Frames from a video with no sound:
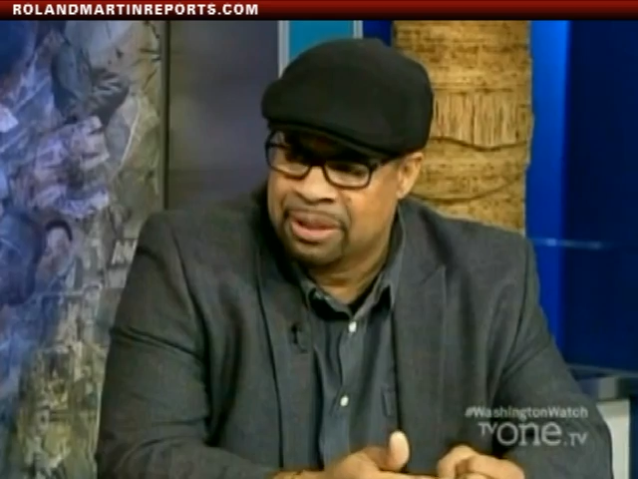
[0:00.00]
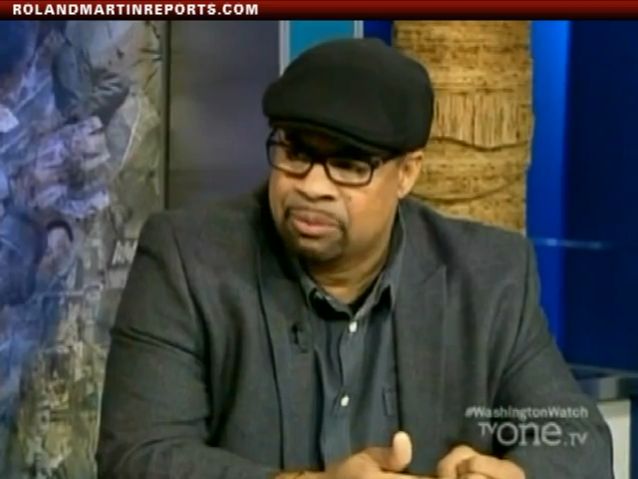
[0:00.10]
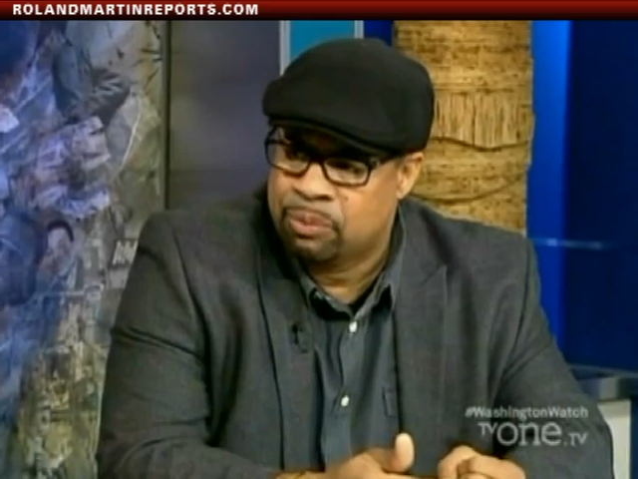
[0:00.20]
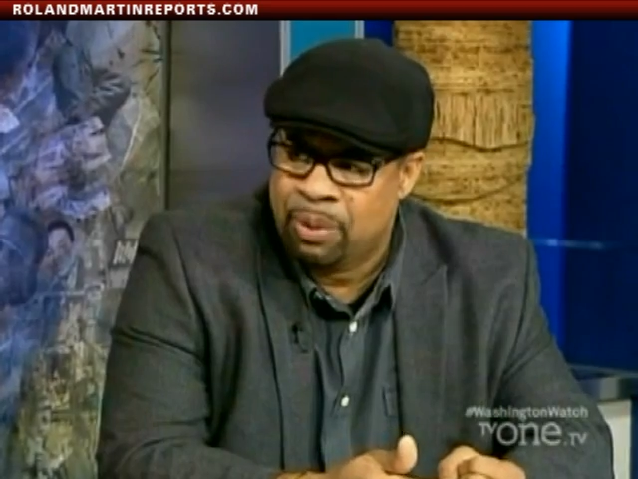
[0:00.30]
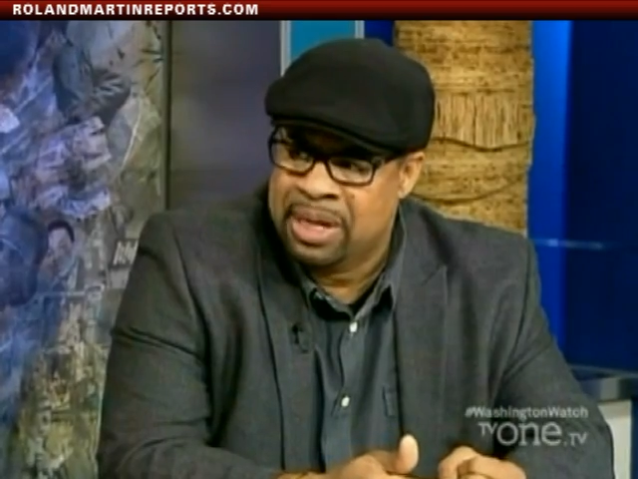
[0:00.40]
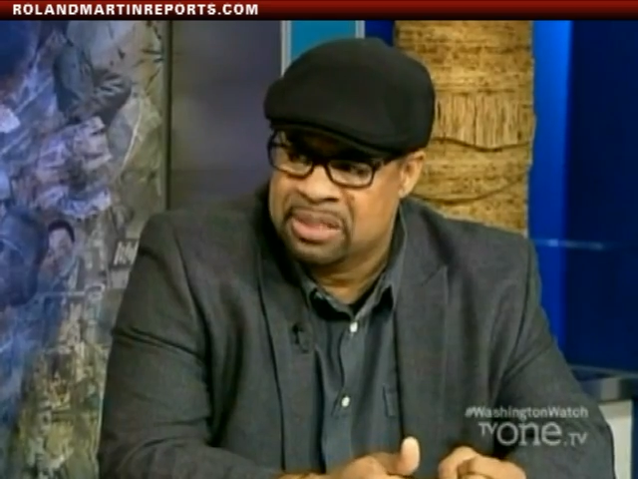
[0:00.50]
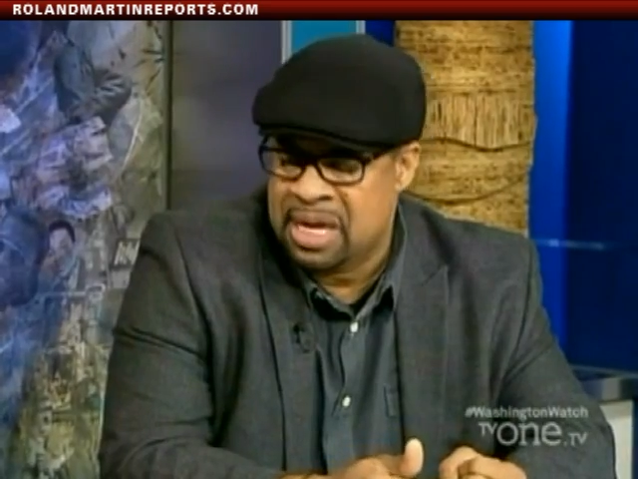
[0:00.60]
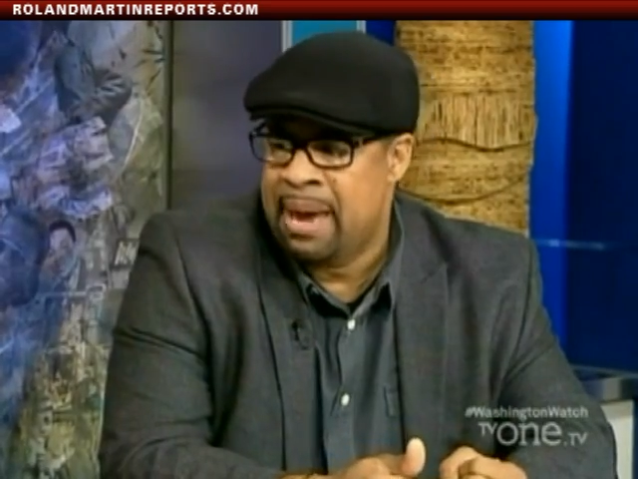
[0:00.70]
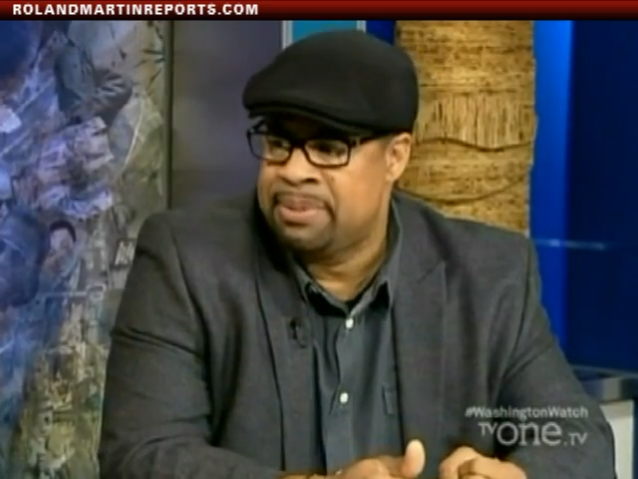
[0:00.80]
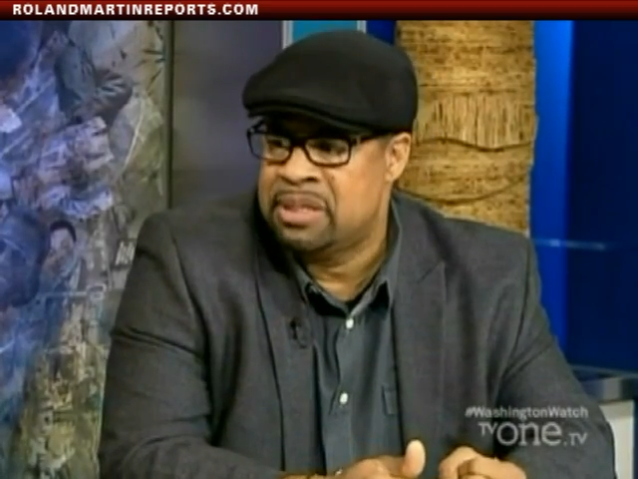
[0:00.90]
the way he
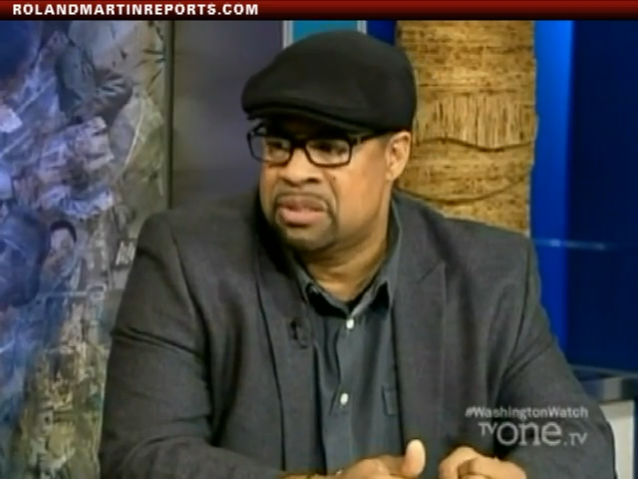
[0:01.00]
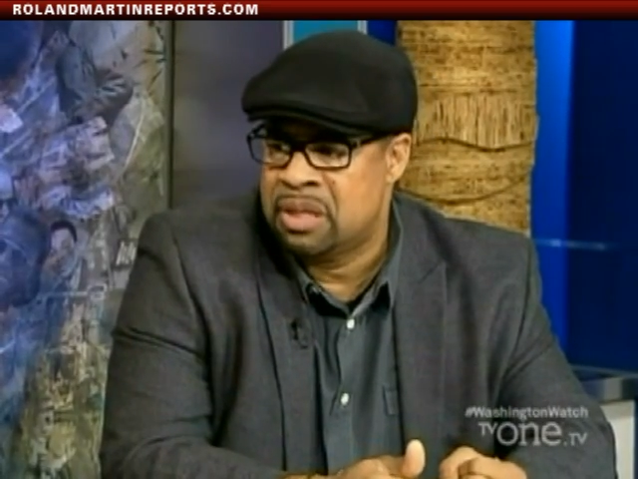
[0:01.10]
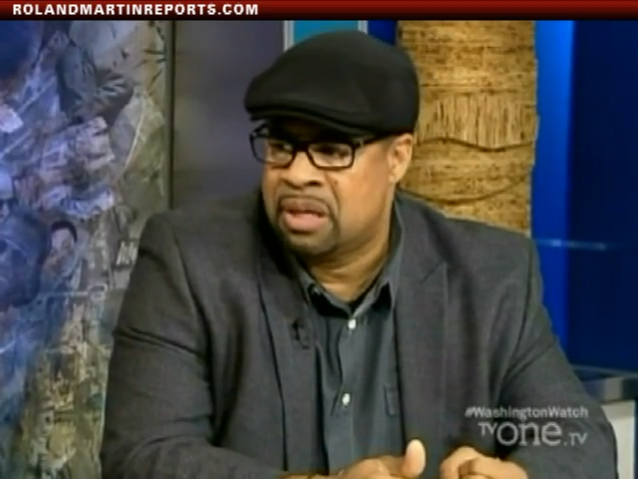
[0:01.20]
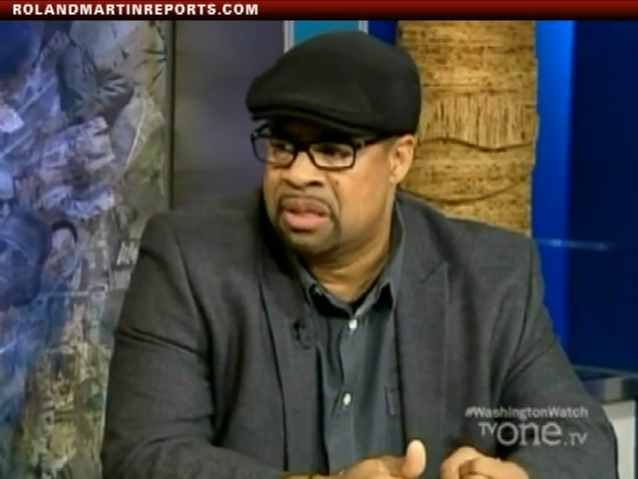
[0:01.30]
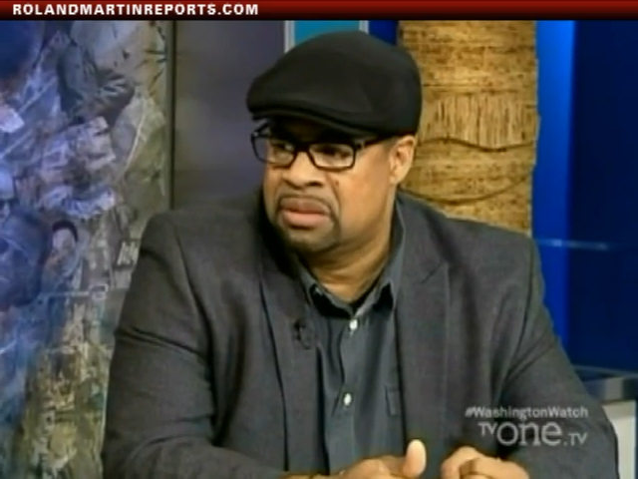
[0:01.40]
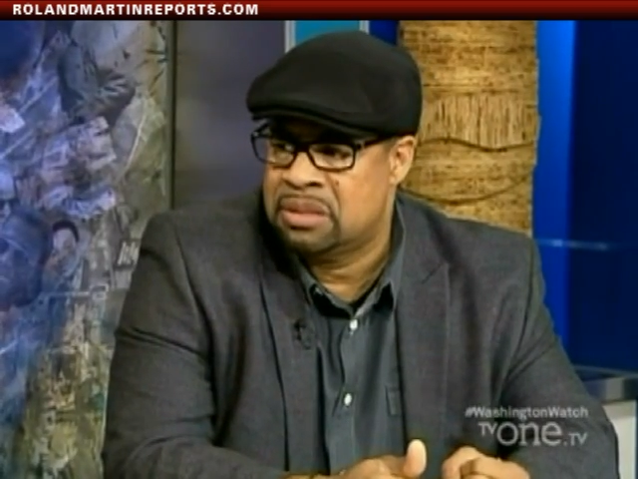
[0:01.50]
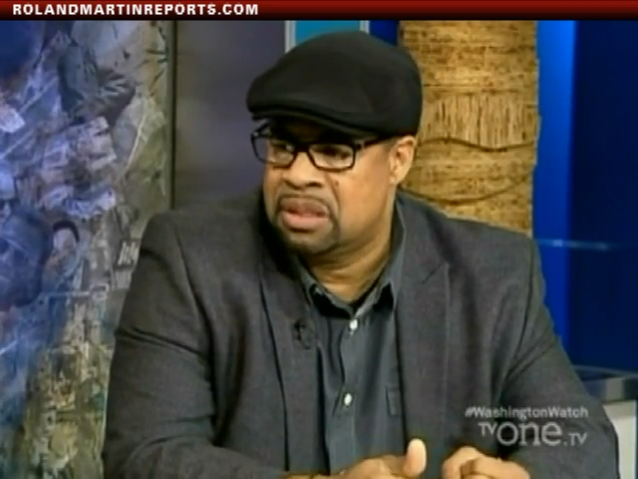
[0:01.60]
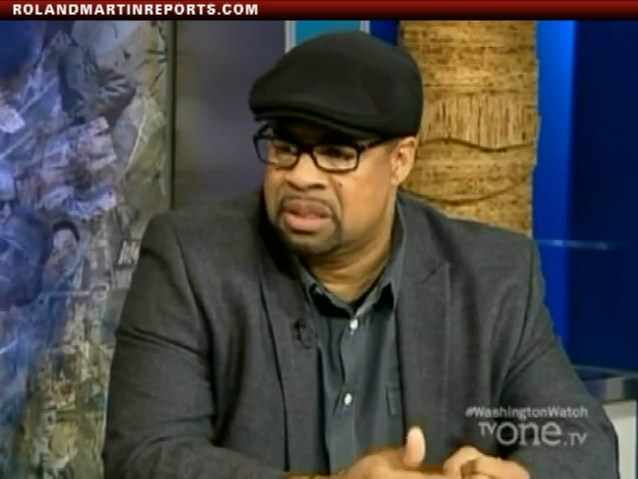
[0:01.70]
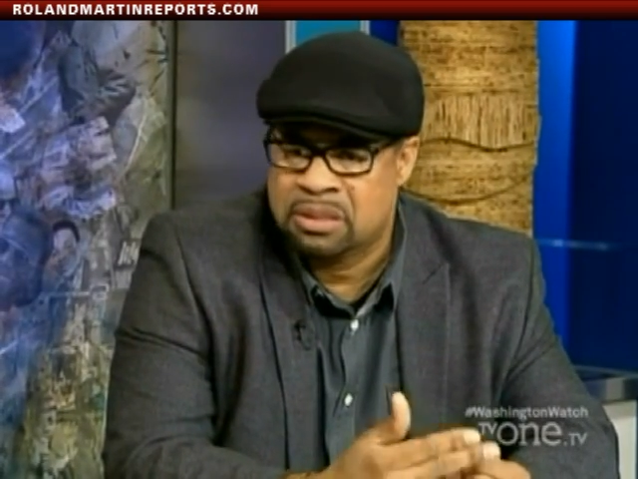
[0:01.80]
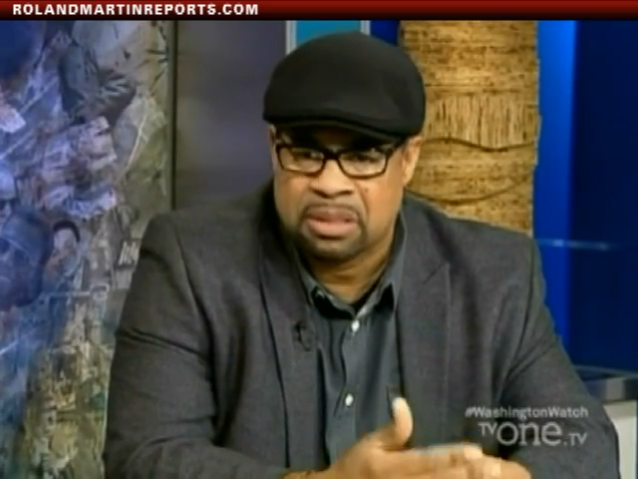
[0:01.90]
tapped into the
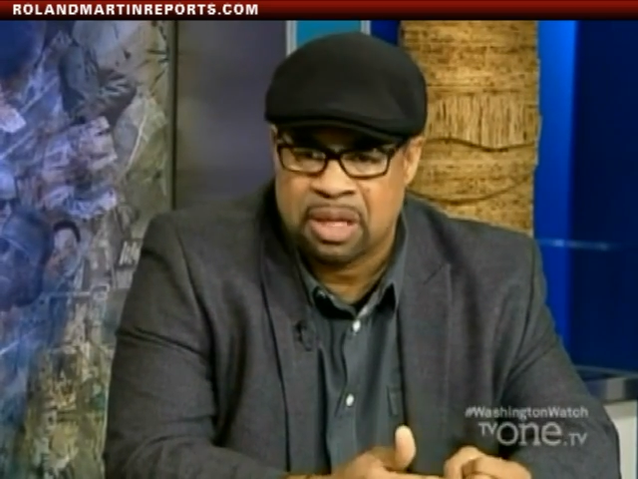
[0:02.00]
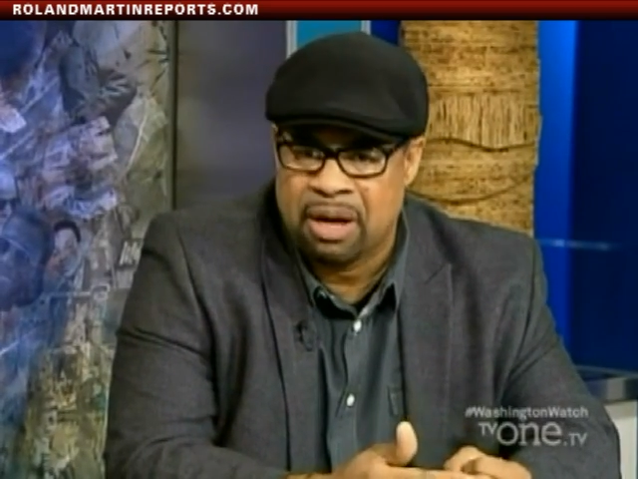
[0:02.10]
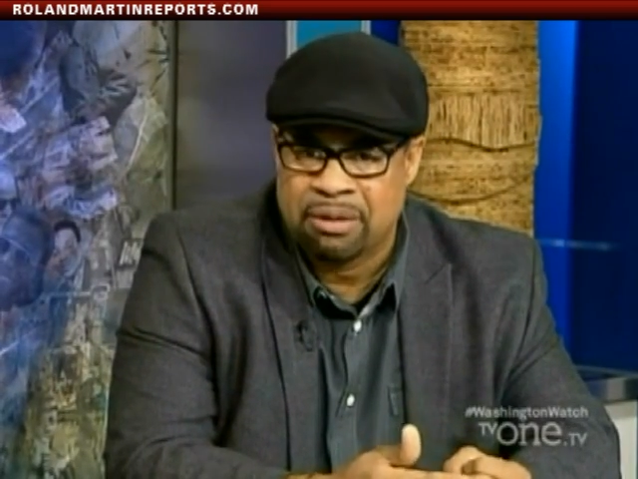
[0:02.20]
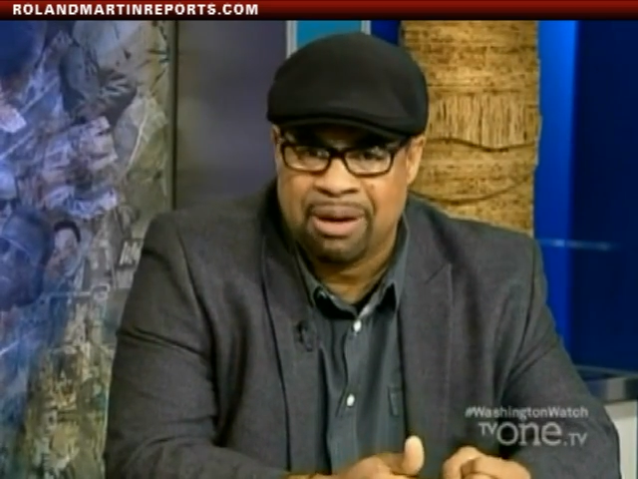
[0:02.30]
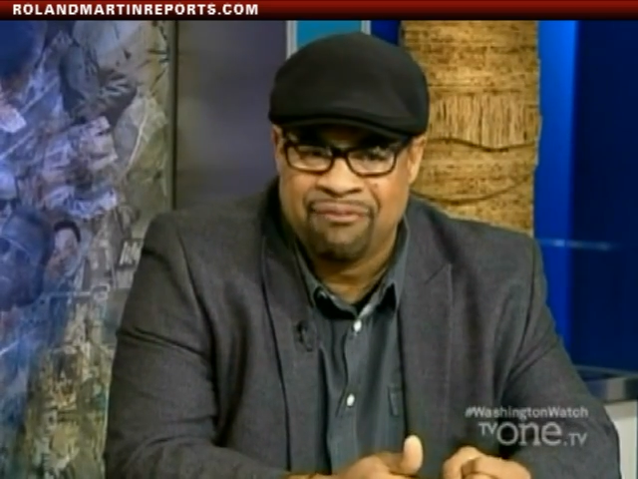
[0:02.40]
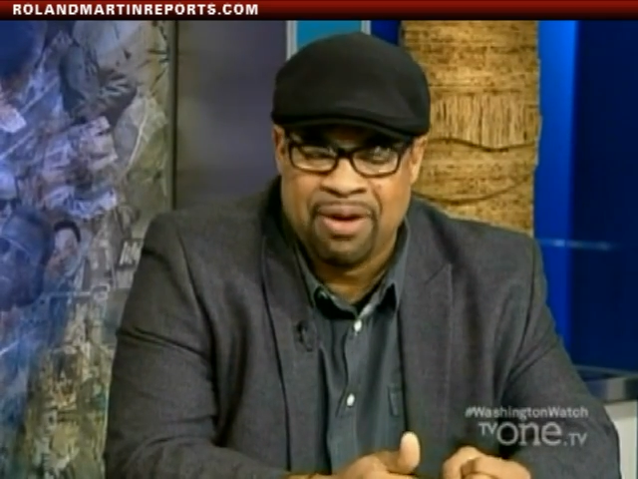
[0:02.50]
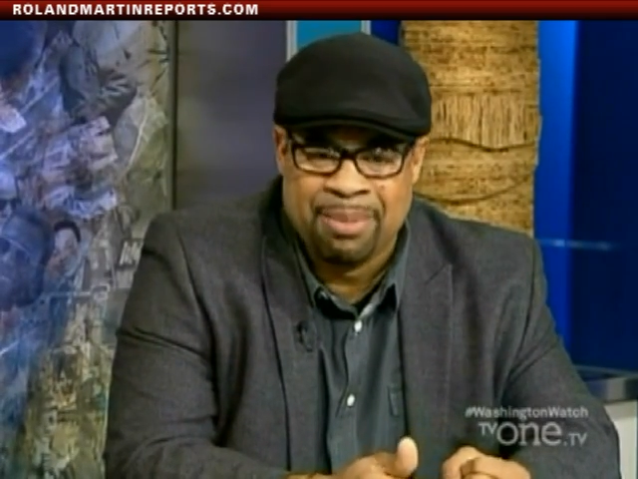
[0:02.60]
to, to the character, I right.